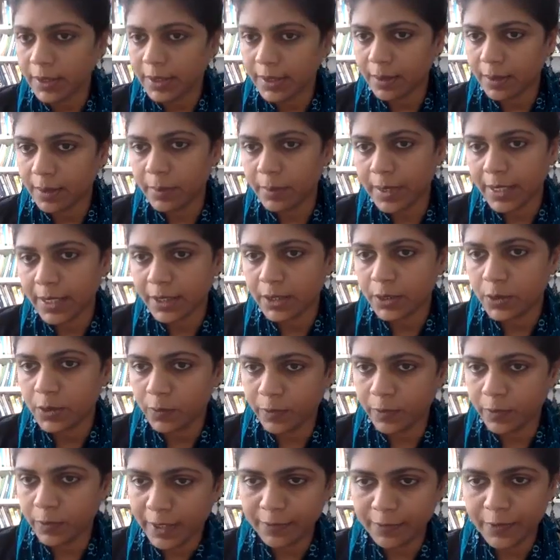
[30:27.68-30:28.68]
come back to
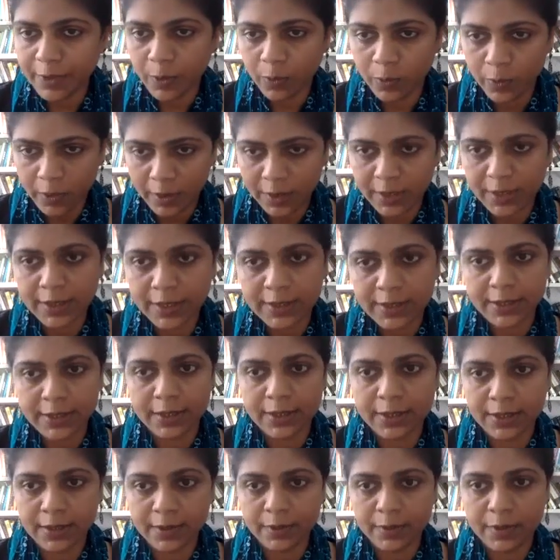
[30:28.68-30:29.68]
welfare workers
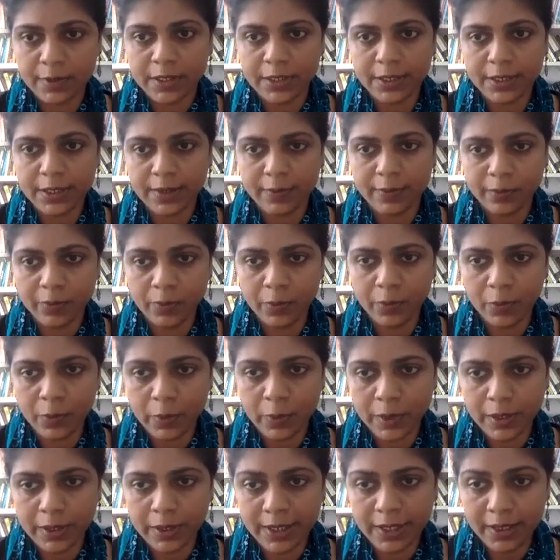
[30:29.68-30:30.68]
and stay
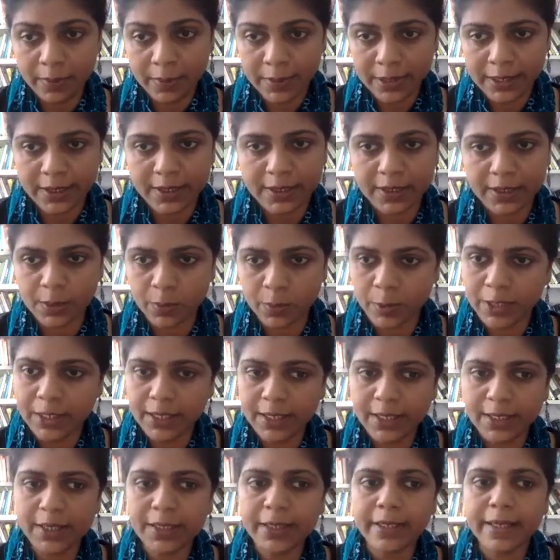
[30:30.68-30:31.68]
limit us
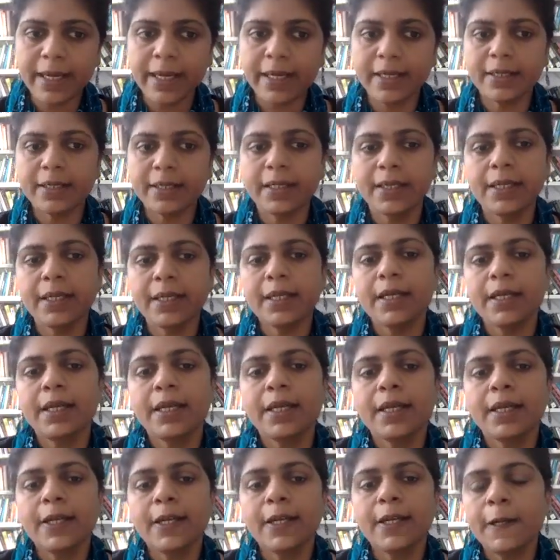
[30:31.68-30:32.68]
within that,
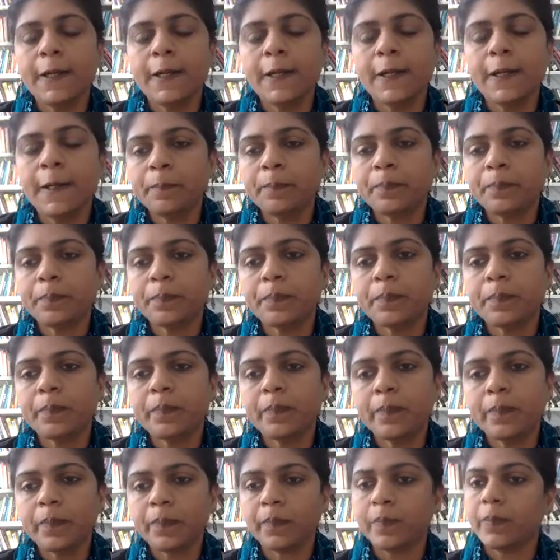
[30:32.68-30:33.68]
um,
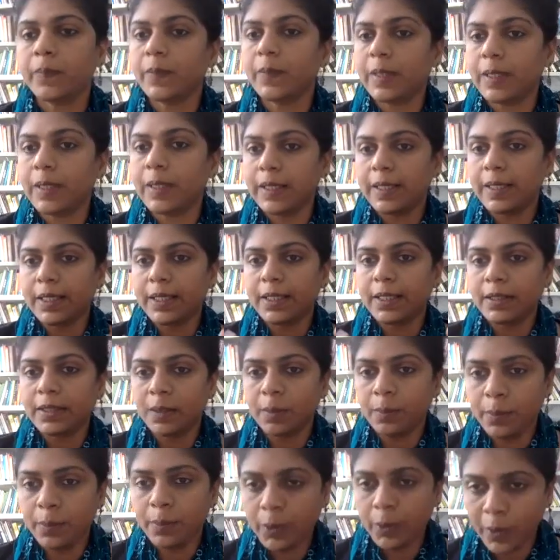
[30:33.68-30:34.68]

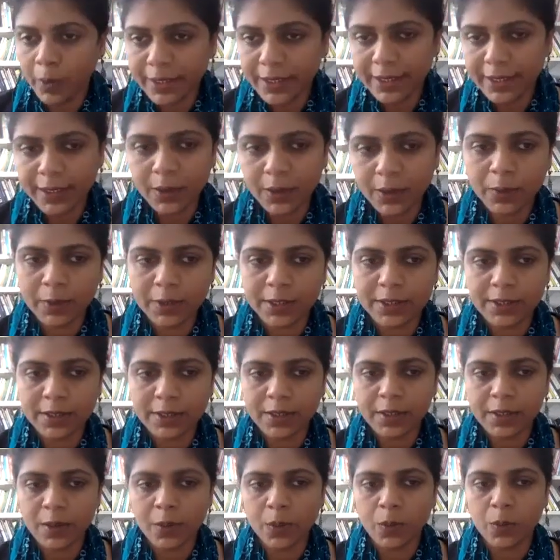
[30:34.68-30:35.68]
the broader
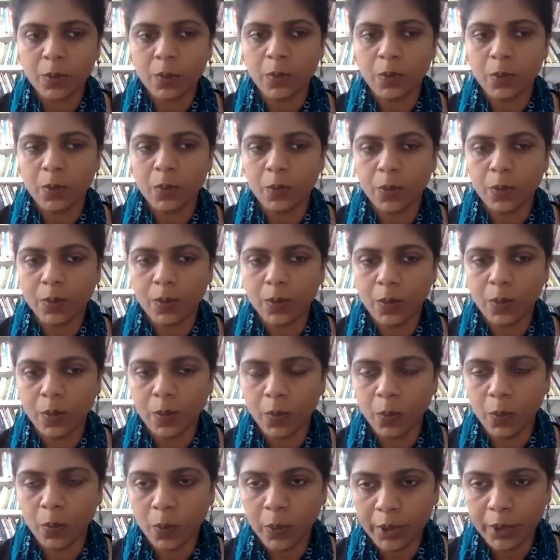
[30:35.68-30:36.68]
question of
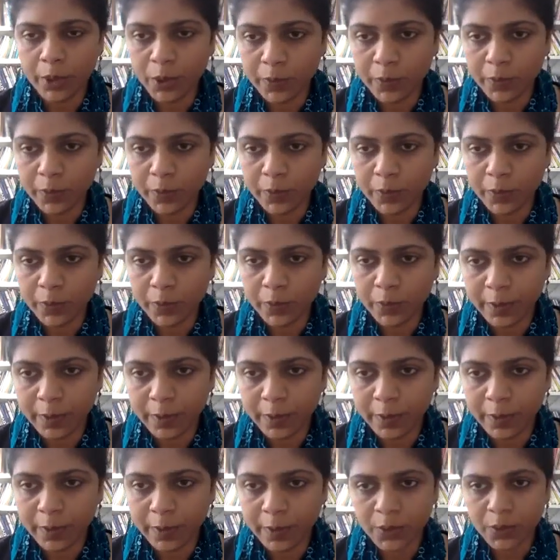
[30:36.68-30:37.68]
what do we
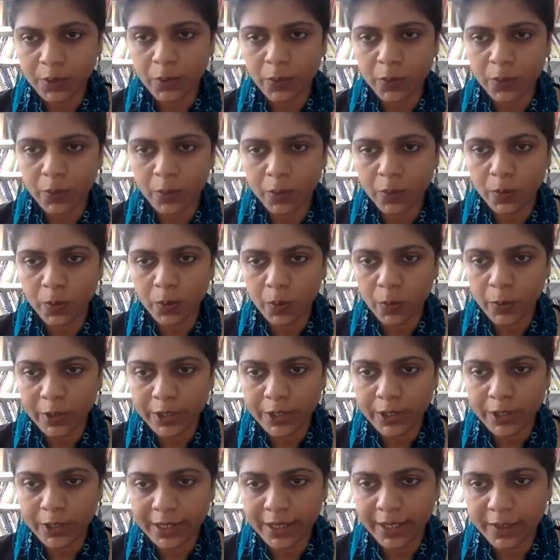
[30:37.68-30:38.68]
want to,
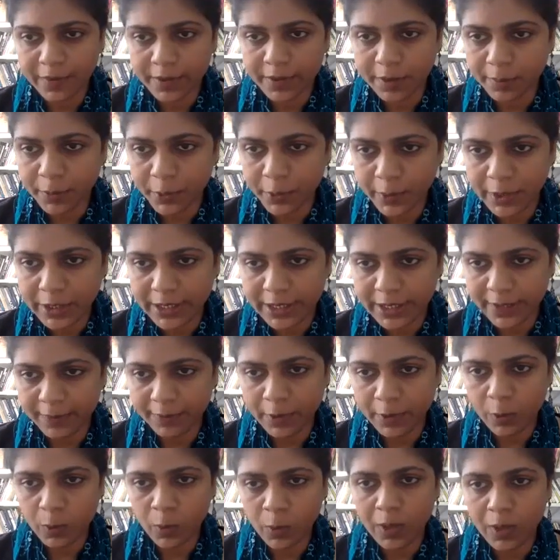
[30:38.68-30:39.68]
what kind of community
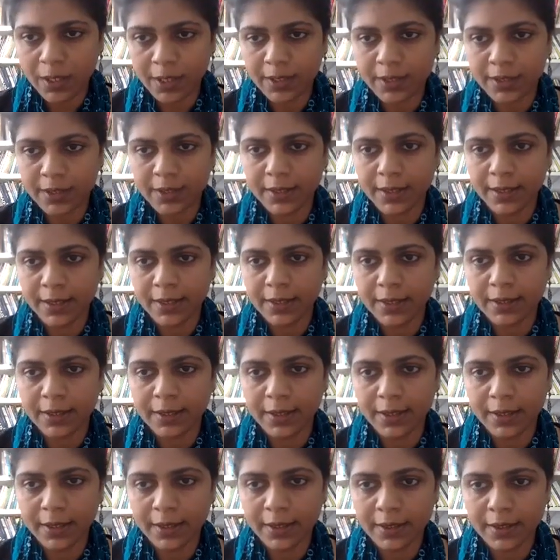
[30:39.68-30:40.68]
we want,
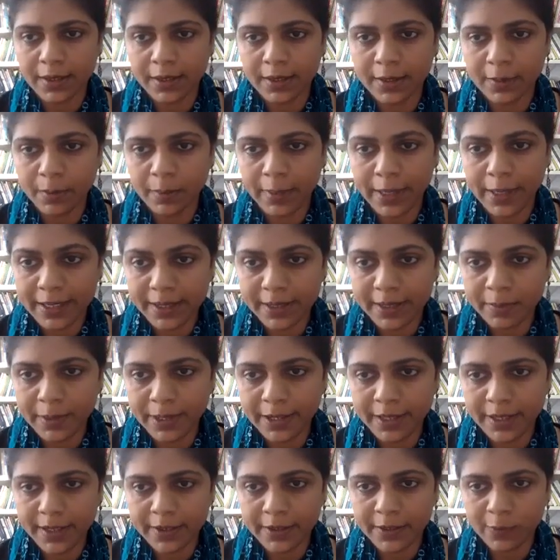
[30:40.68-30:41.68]
and the
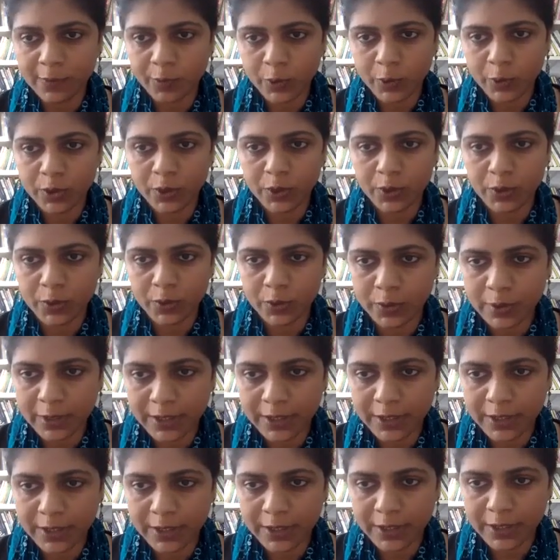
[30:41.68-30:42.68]
pandemic has forced us to
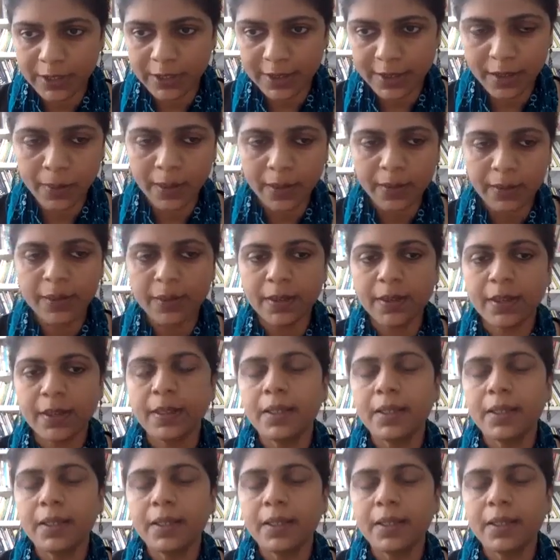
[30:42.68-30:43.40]
rethink about,